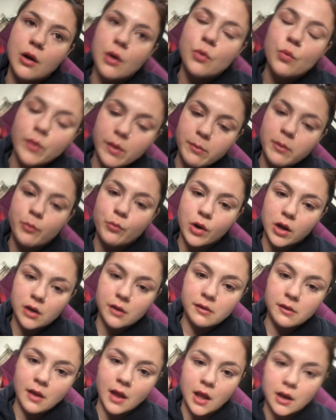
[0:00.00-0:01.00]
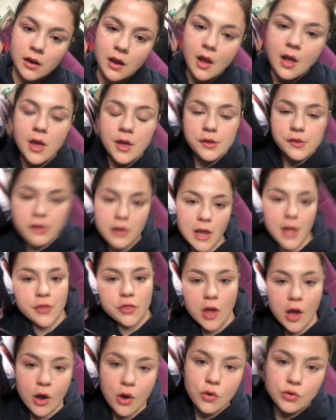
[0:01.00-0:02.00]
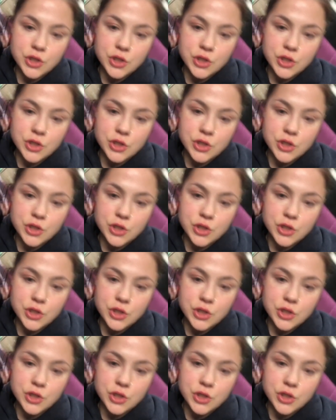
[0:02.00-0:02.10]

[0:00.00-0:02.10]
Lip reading: women will understand. So like the whole